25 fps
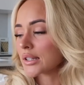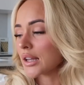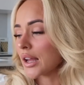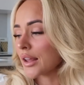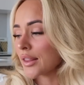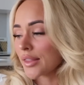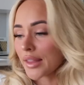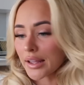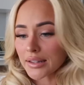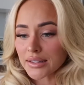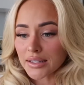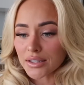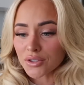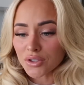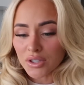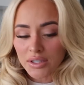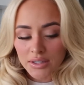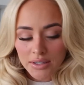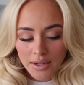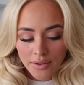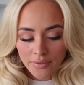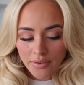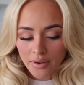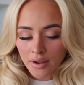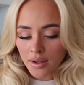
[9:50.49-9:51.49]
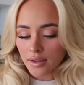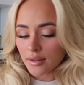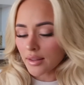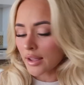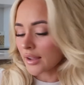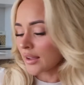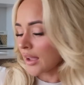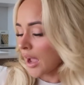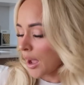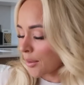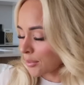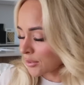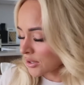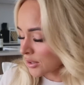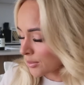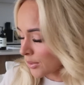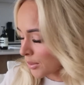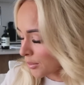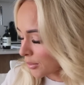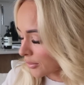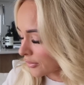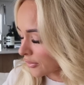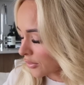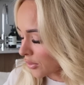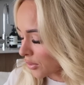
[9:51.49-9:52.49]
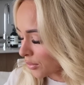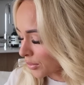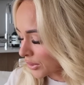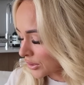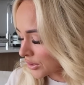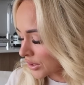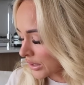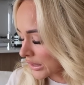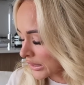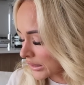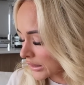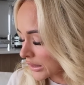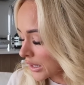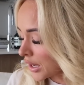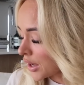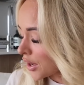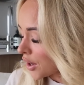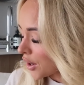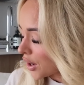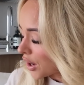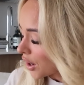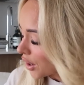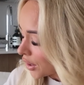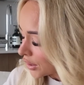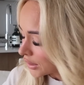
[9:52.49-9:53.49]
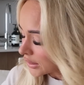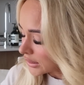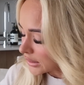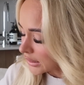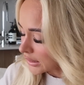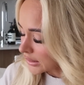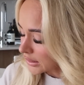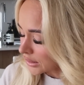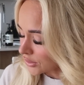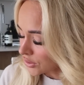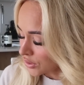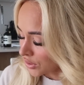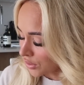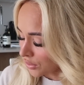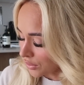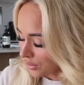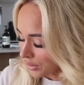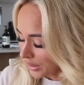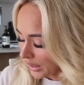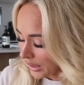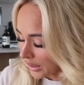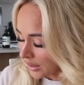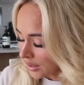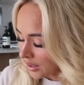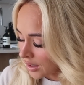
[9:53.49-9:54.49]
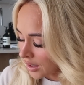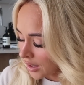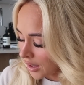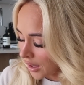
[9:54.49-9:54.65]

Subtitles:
That's actually never like happened to me before, which is honestly such a good thing.